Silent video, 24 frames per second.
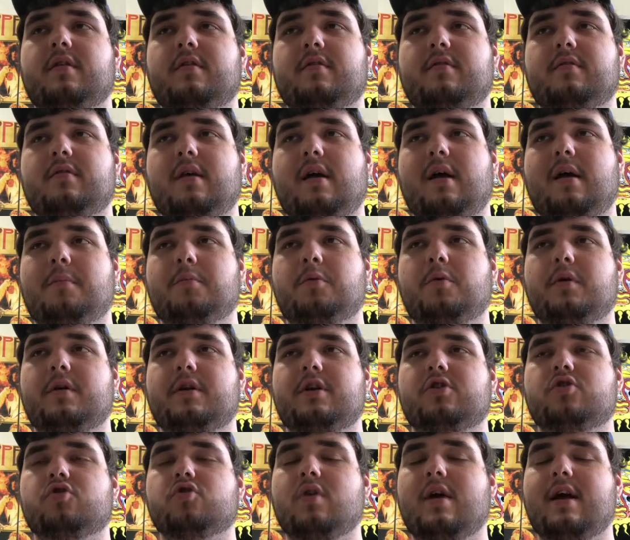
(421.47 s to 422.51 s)
is I'm going
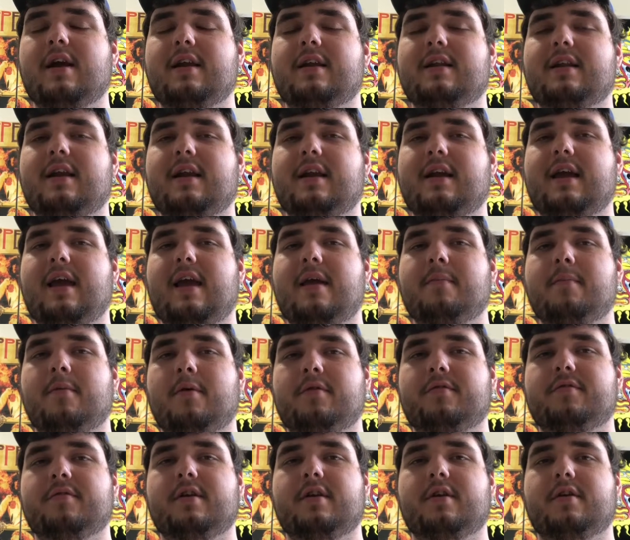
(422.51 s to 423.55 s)
to try to dedicate
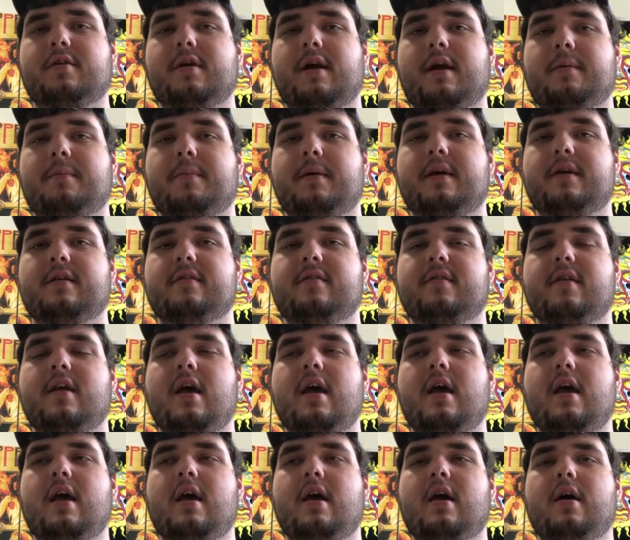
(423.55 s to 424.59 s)
mostly to crankbaits.
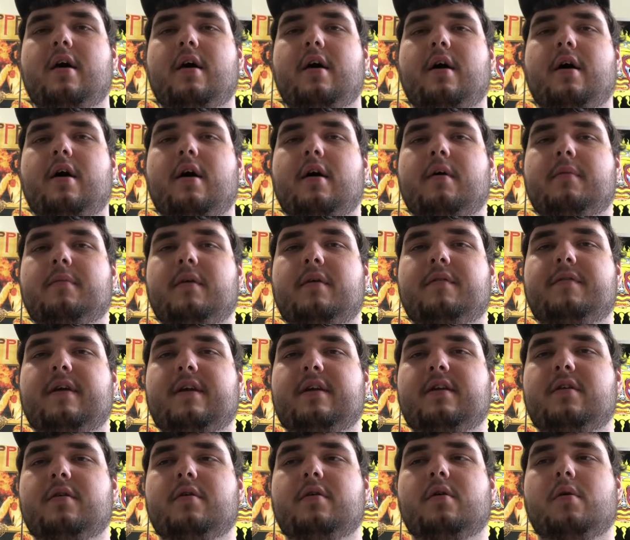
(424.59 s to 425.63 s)
If I
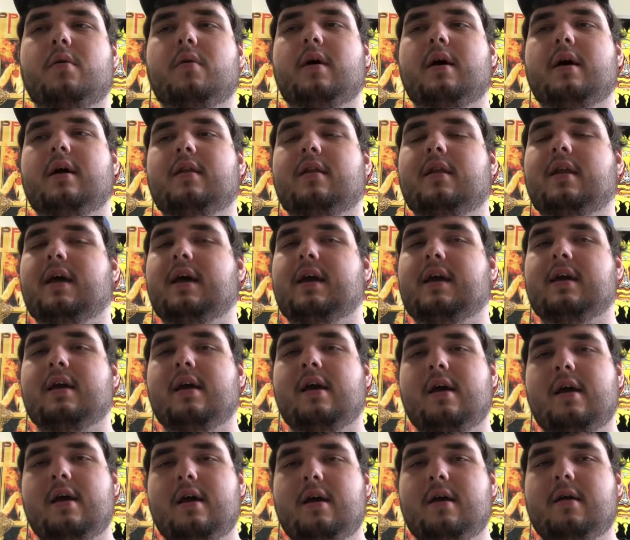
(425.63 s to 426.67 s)
do go on like
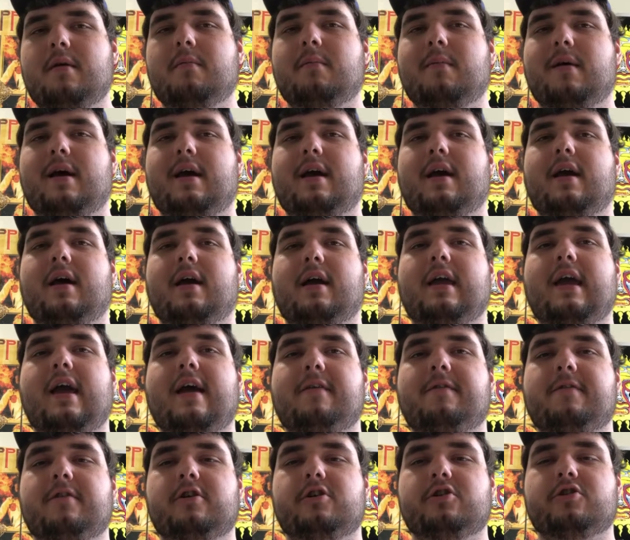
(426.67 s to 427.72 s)
my
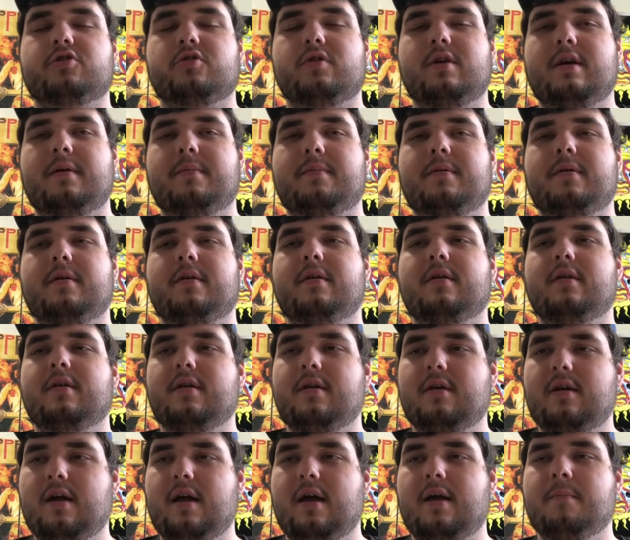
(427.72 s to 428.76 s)
catfish trip,
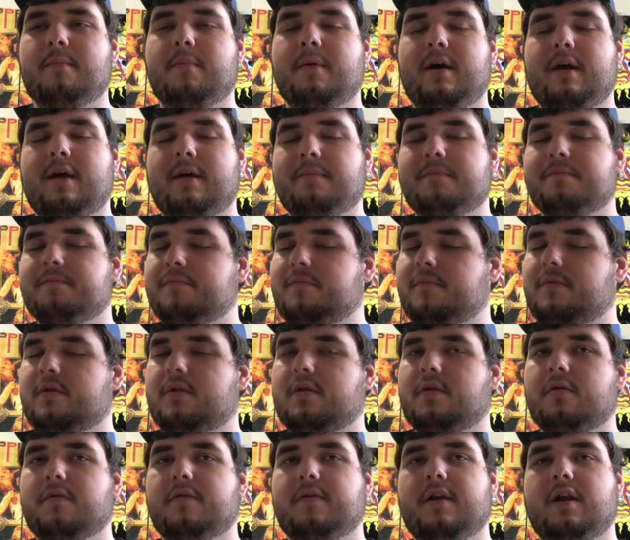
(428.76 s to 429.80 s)
I might
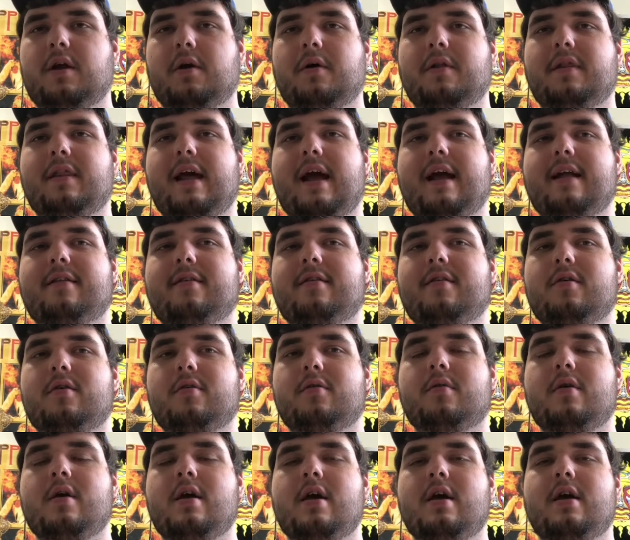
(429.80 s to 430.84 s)
do a video on that
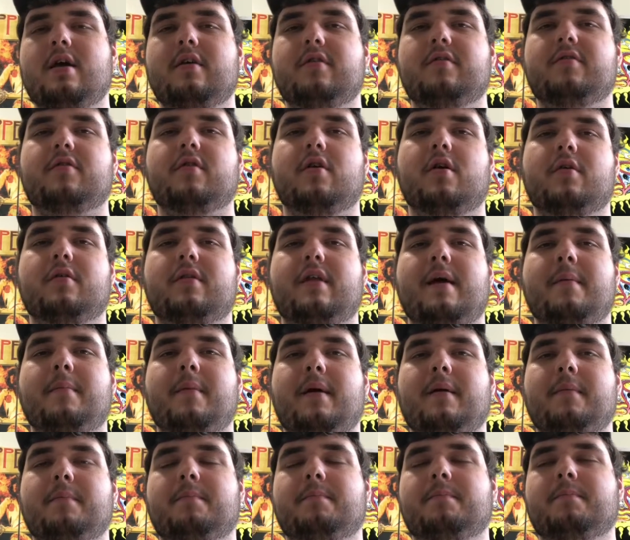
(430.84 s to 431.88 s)
too. So that
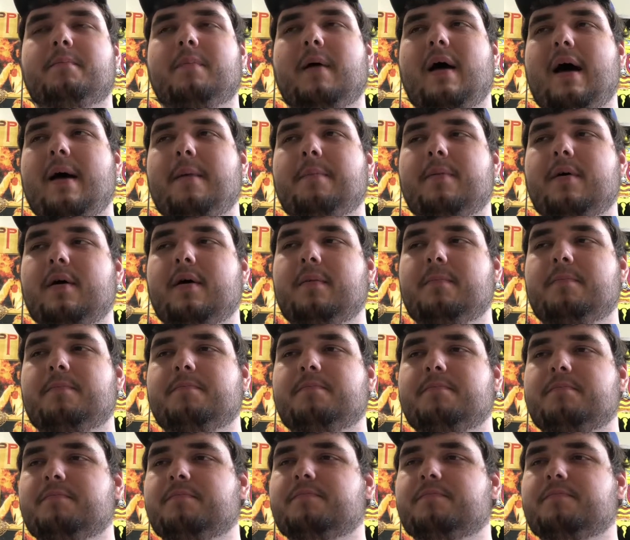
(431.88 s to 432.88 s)
might pop up,